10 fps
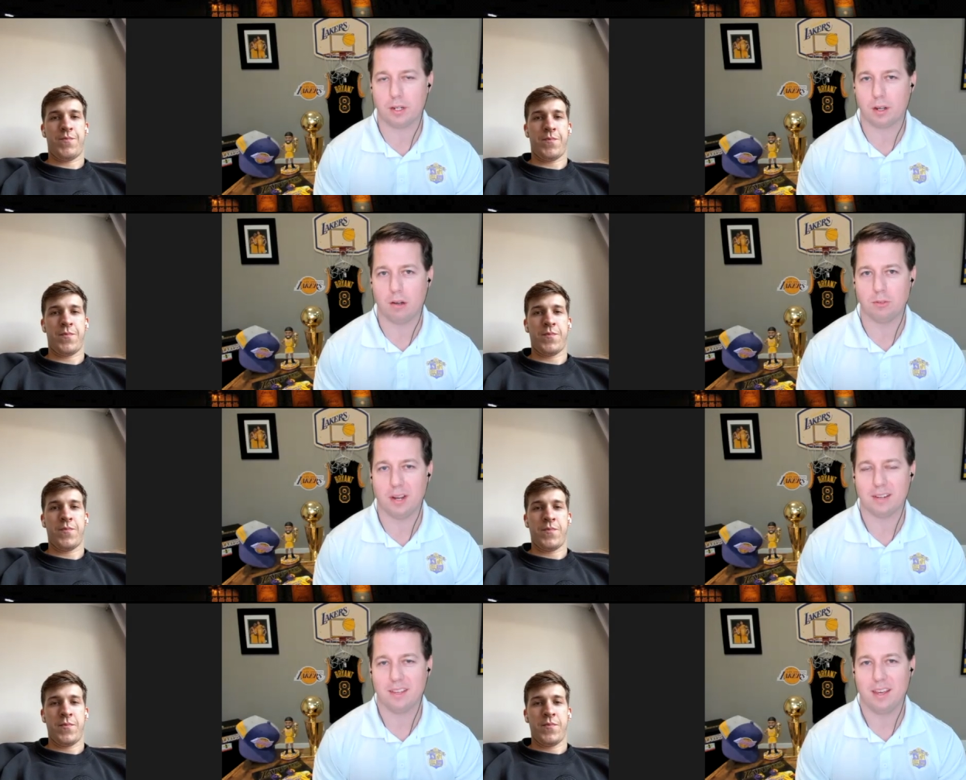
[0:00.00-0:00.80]
Speaker 1: way
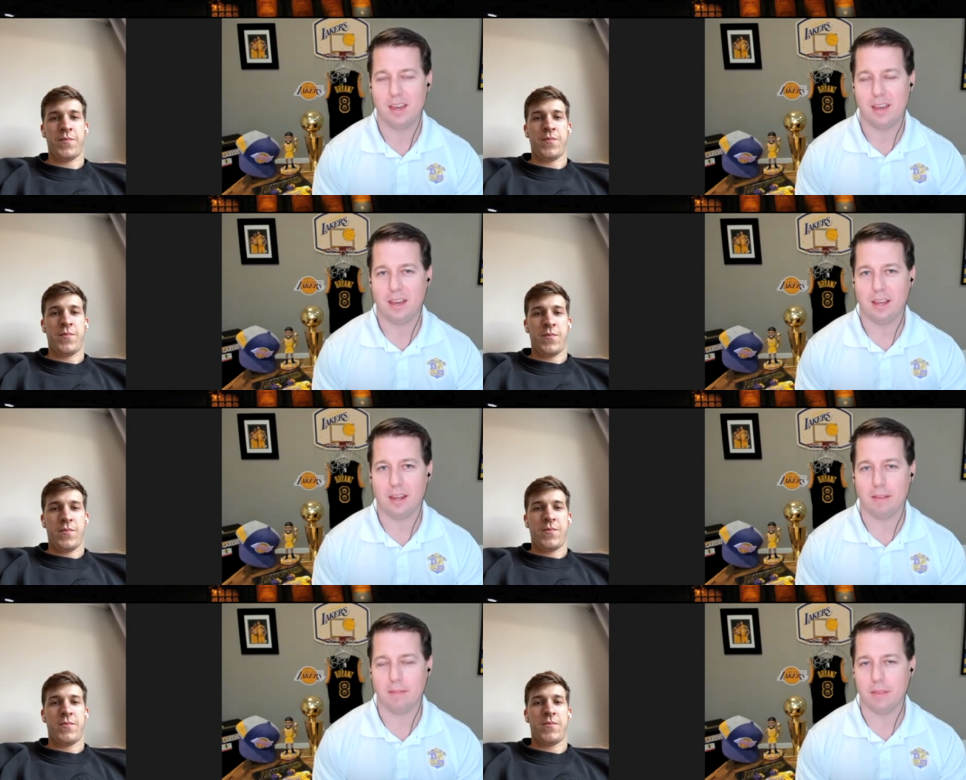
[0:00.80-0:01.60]
contract.
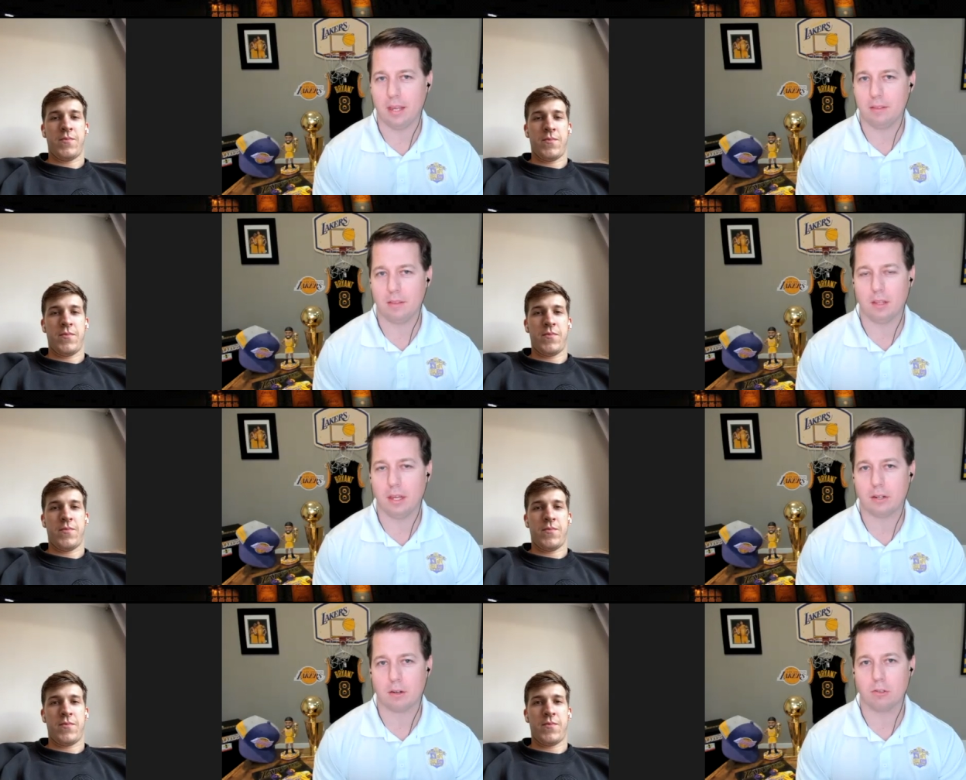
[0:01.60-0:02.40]
And then the
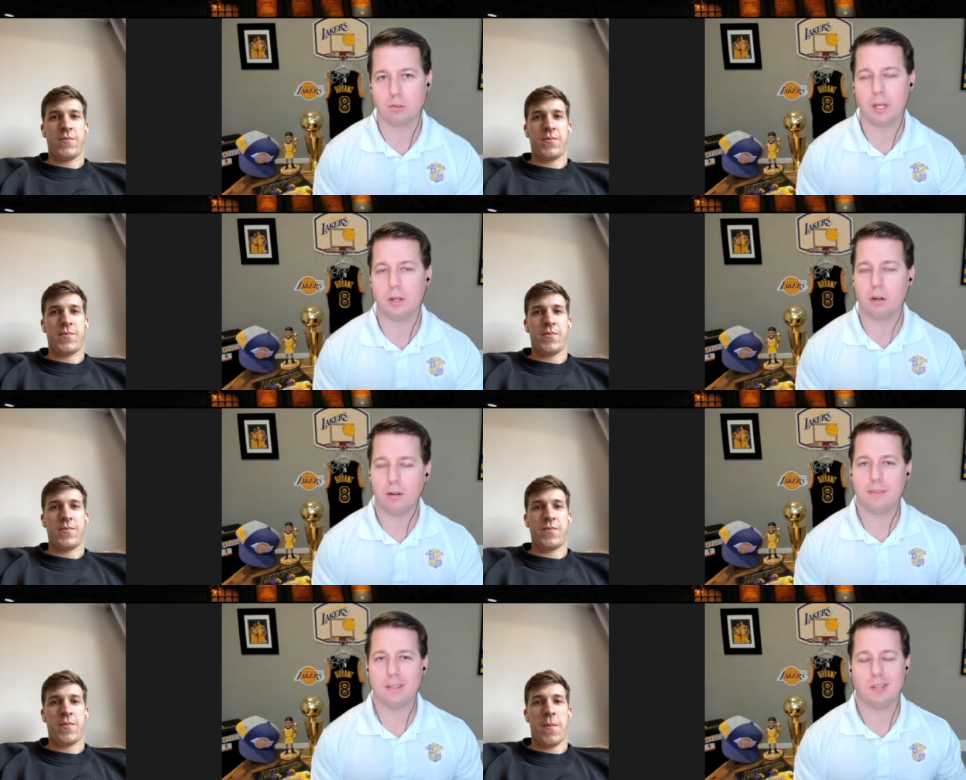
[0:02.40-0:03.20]
Lakers, we had
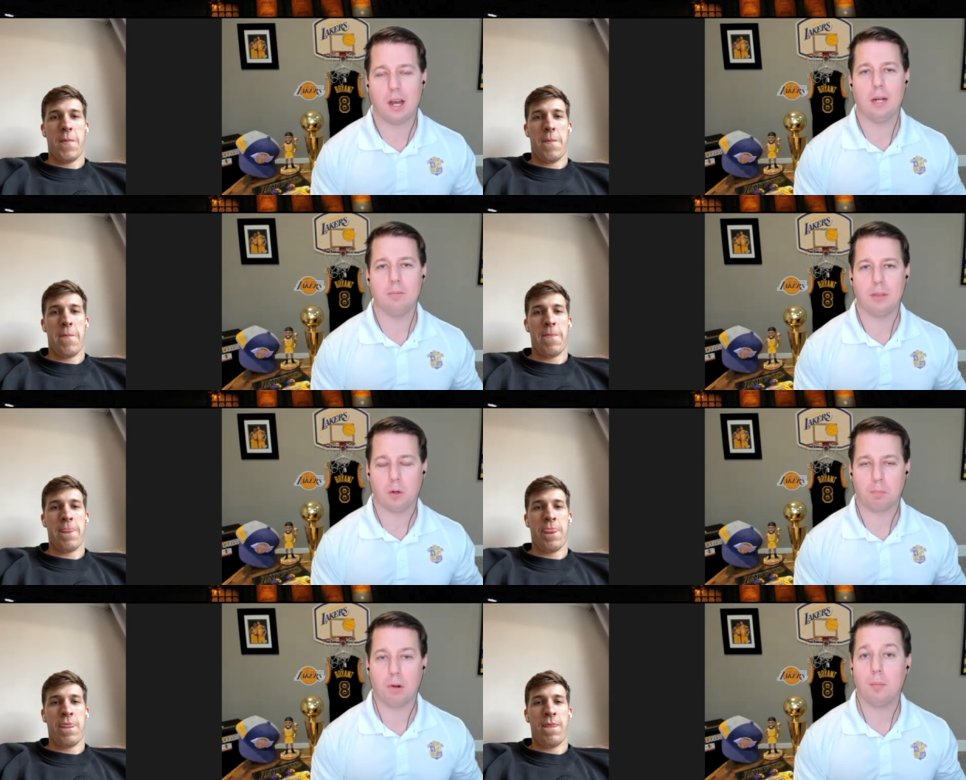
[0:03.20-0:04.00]
heard at the time that
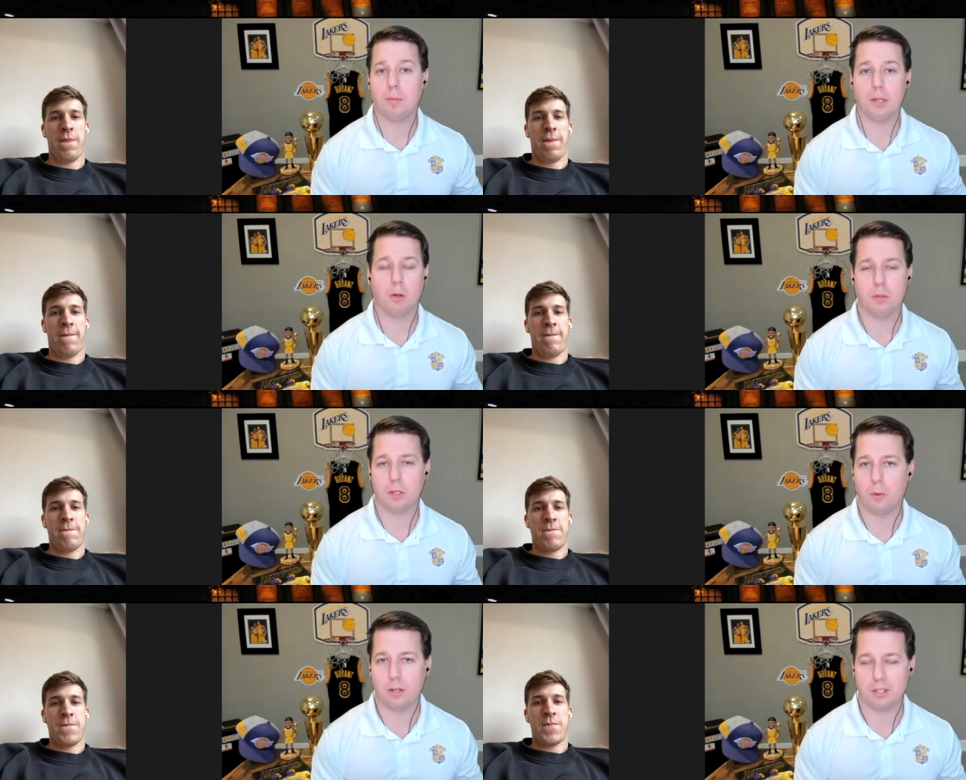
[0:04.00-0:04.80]
they were probably
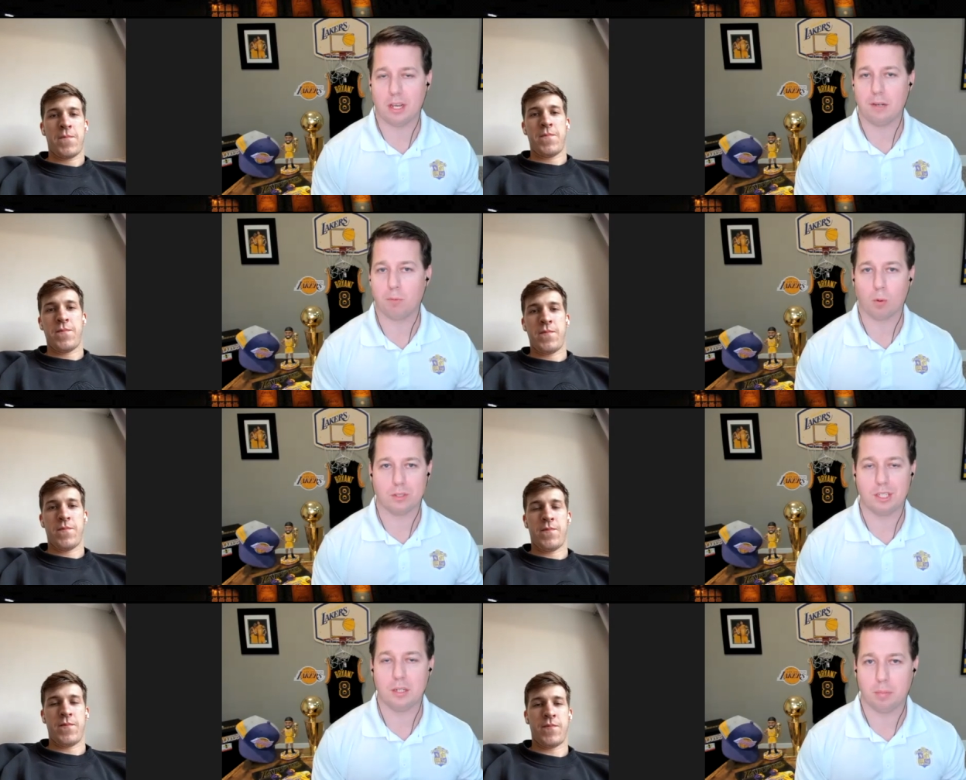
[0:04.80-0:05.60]
only going to sign
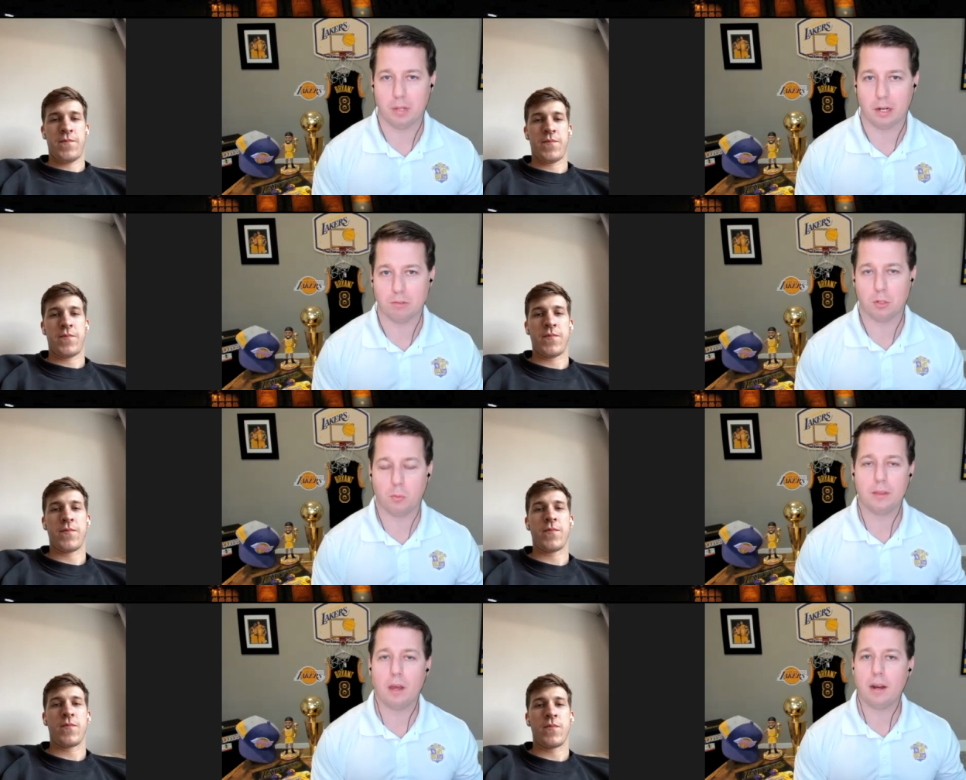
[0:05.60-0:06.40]
14 players. So
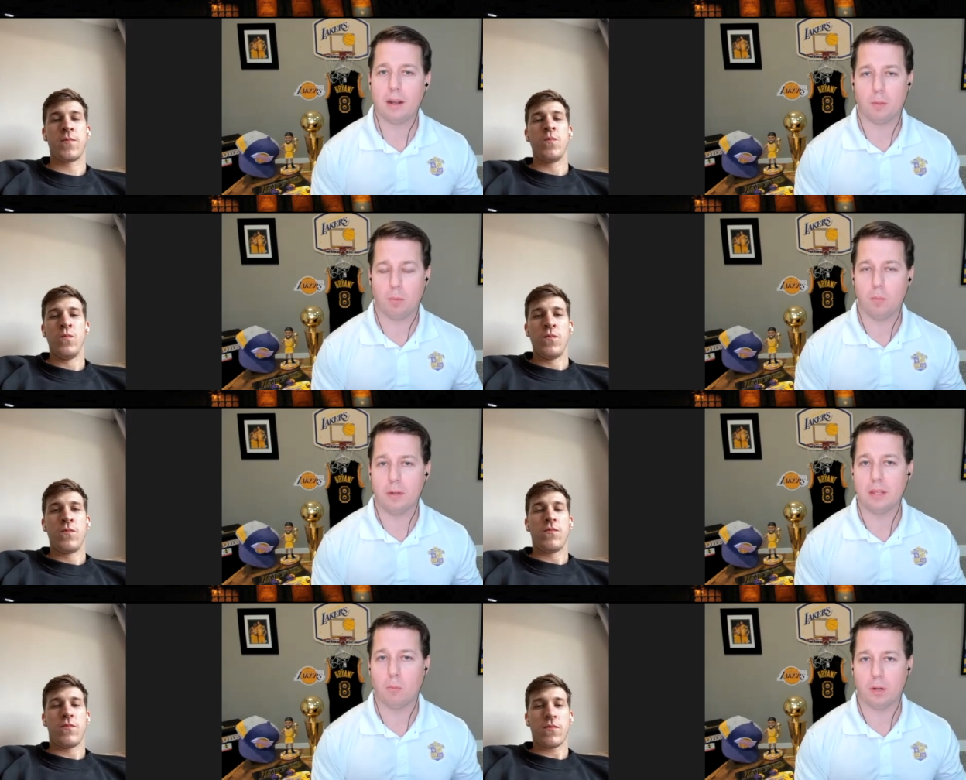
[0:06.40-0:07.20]
we thought at the
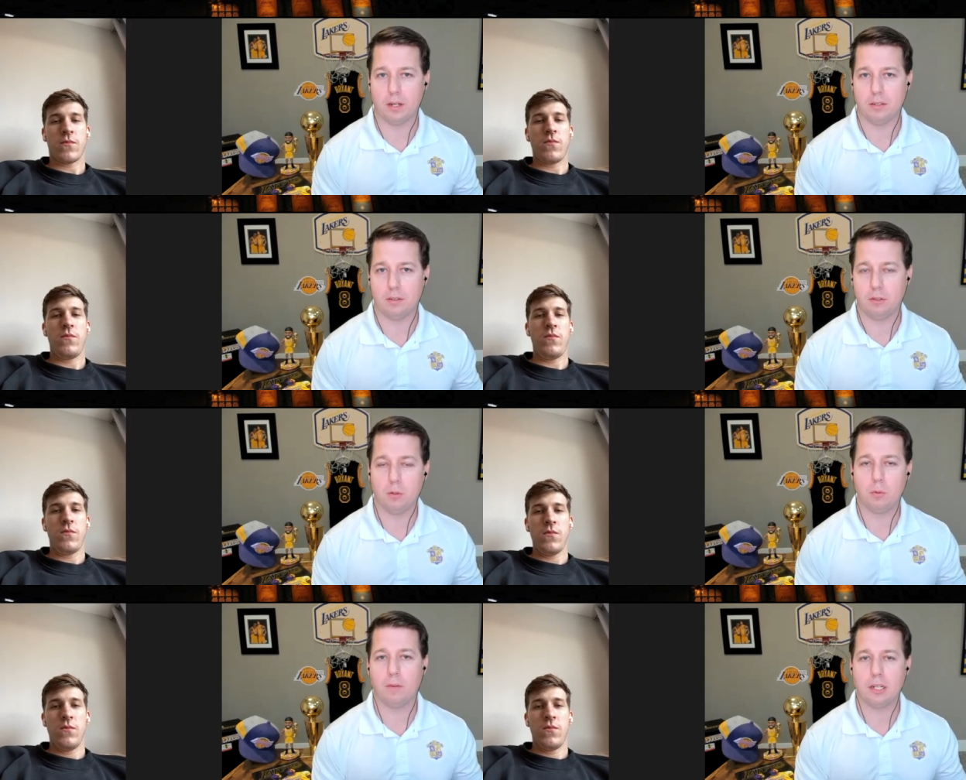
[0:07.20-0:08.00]
moment that when
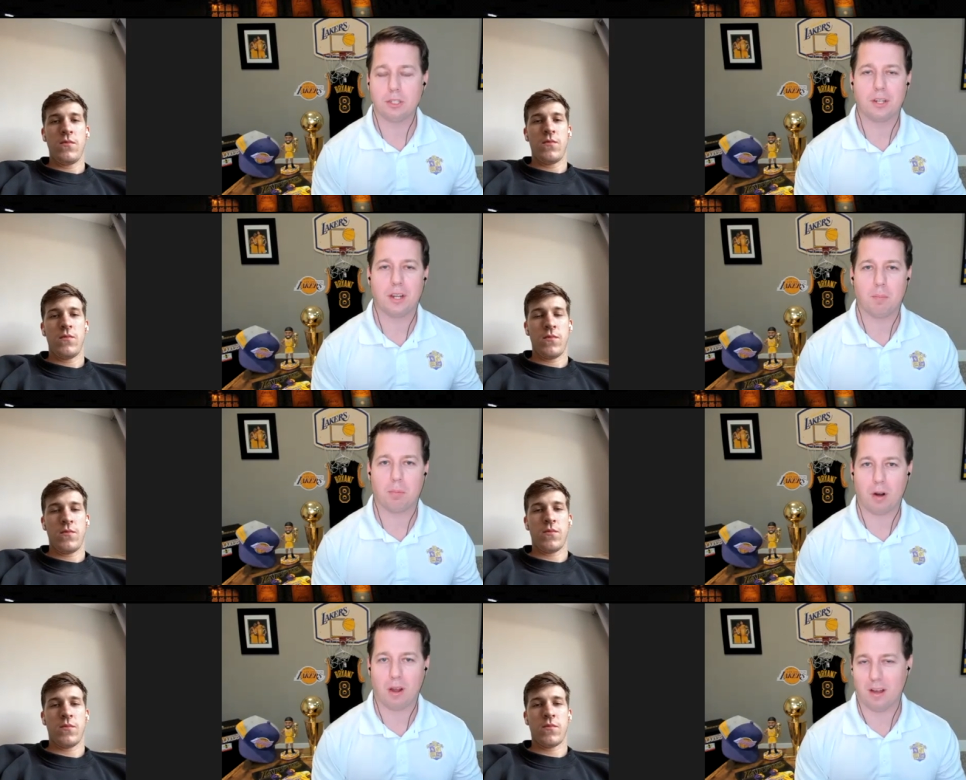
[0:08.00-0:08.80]
you eventually got
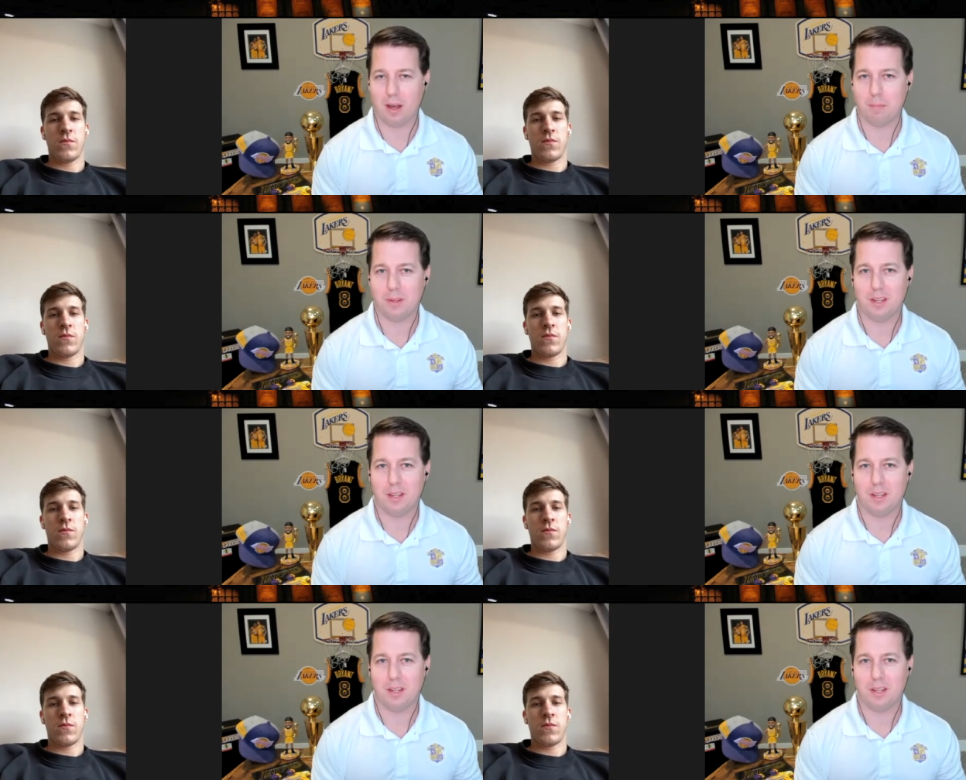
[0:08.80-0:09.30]
brought up